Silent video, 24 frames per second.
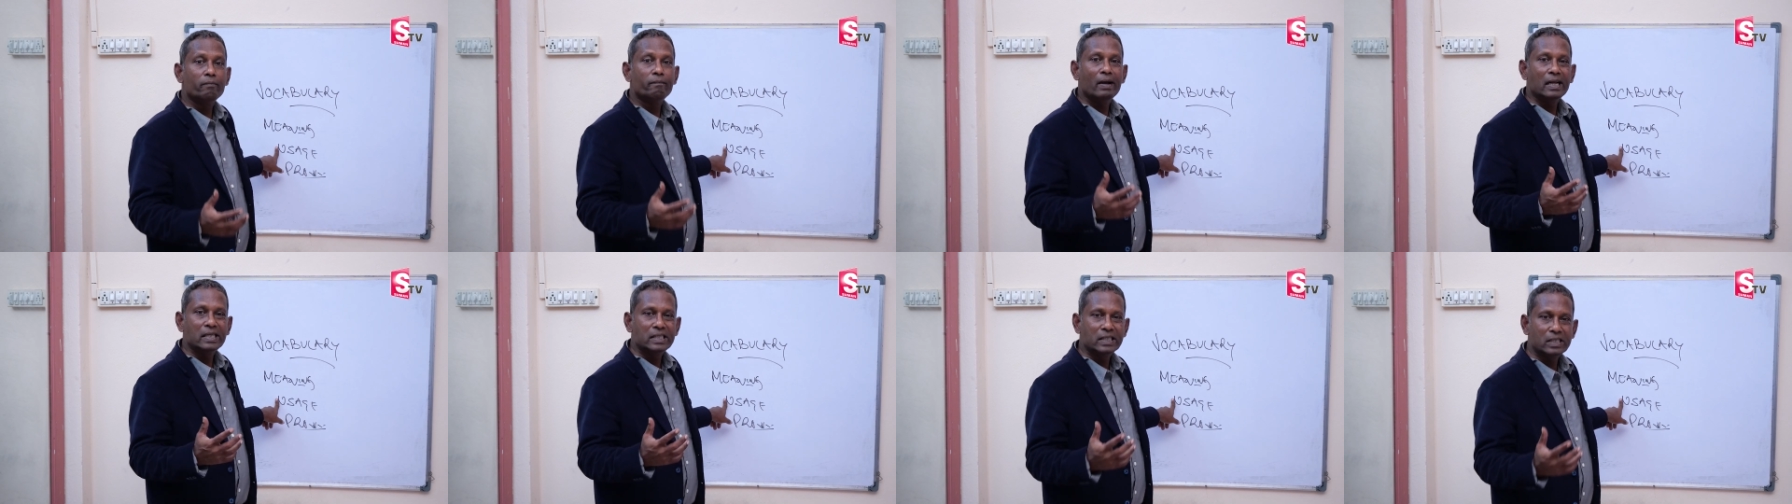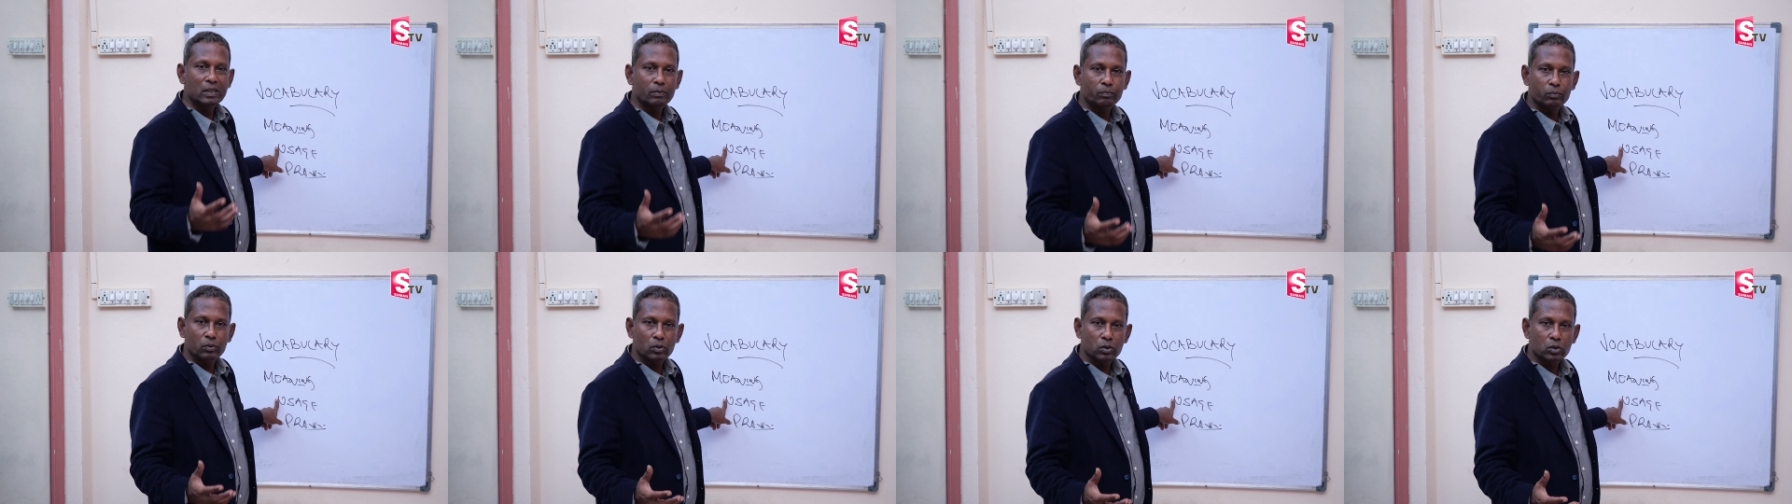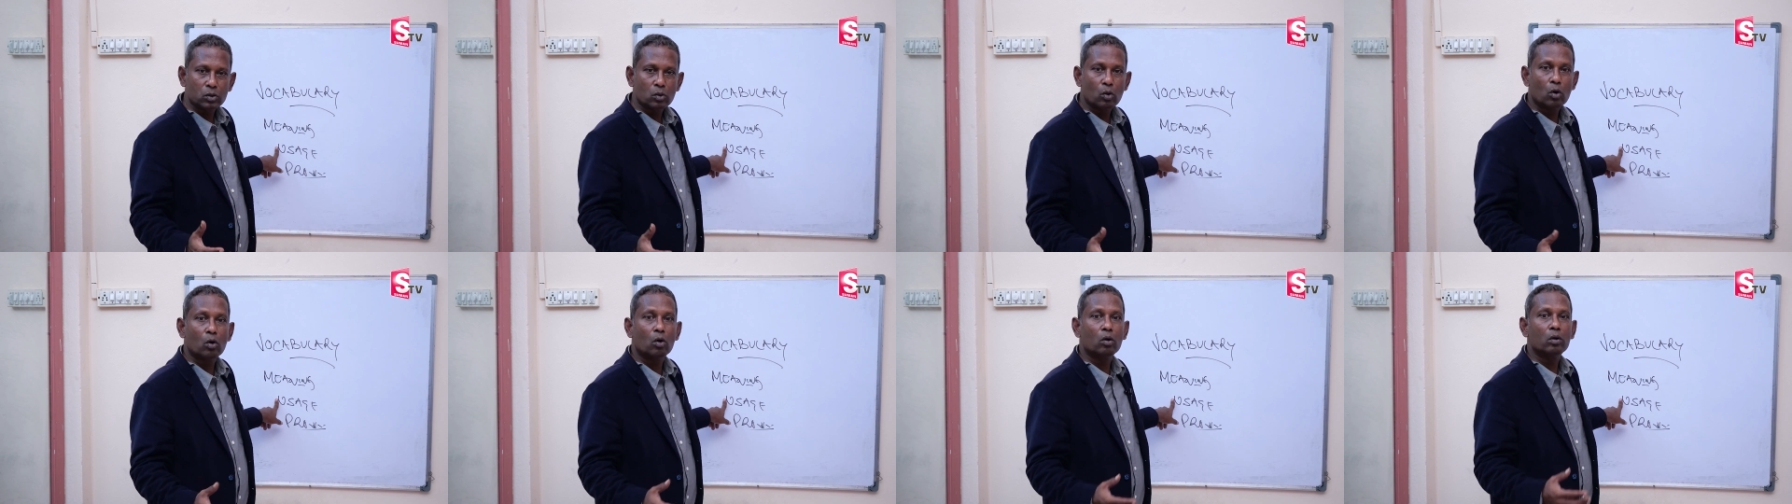vegetables
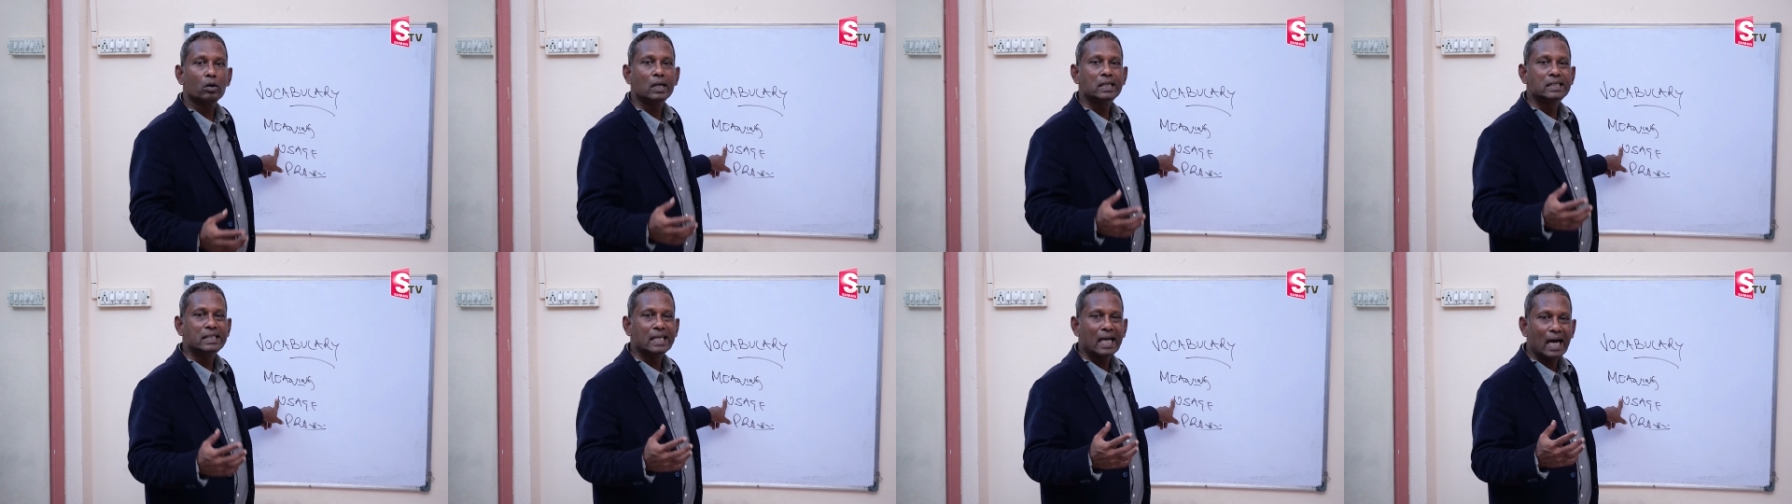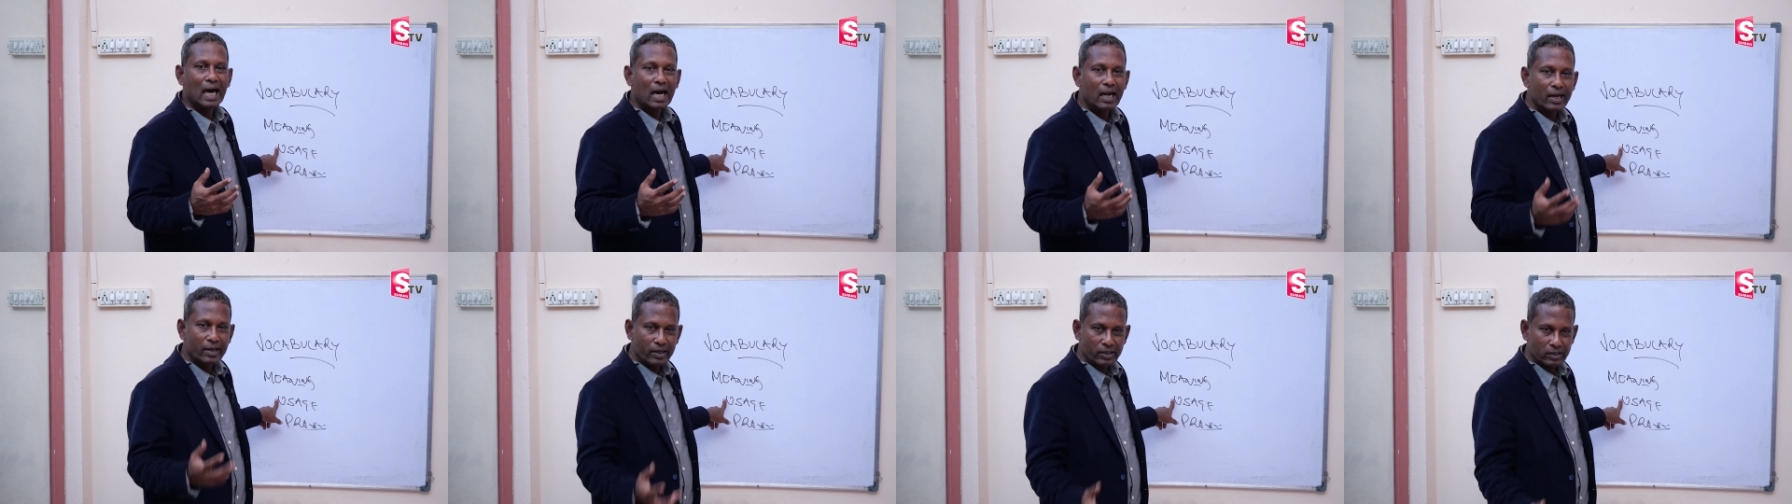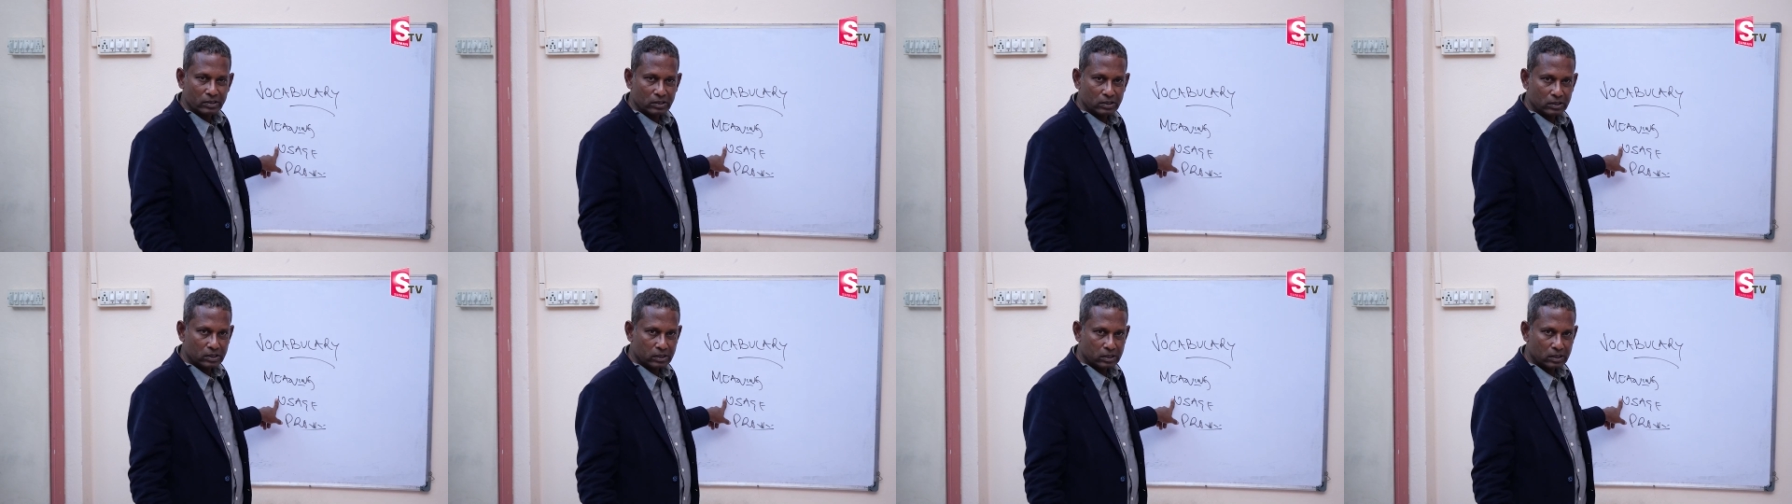or, let's say,
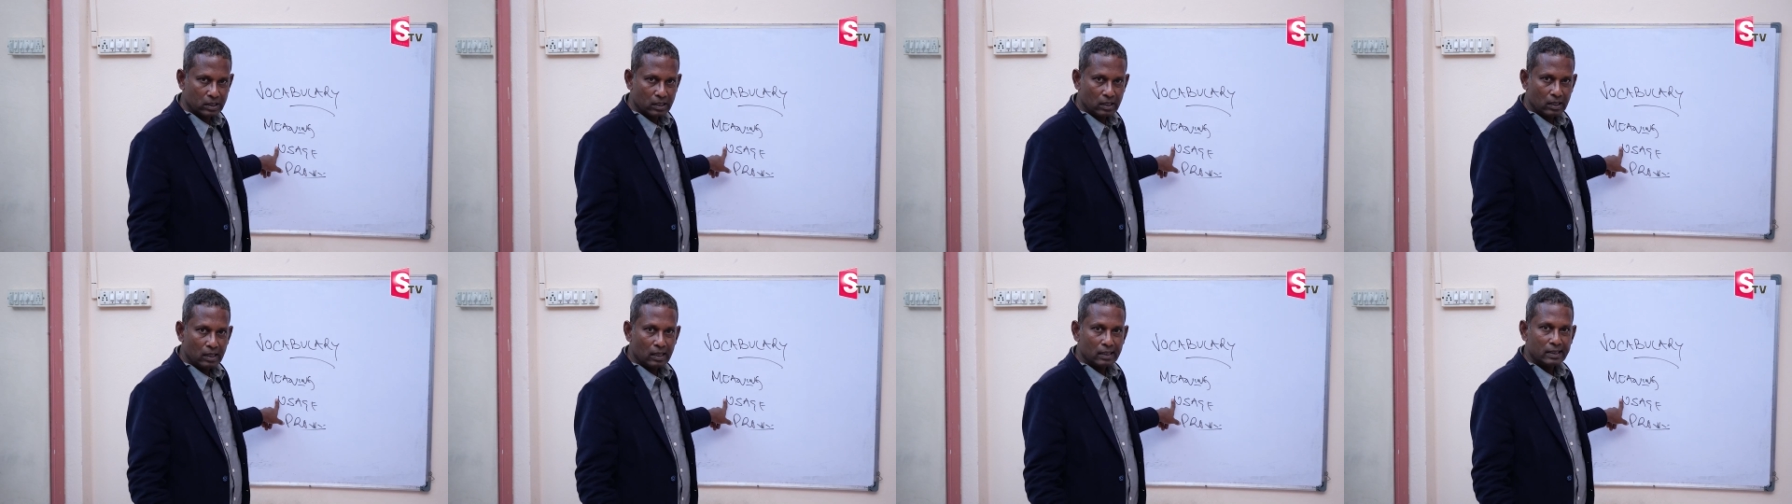onions.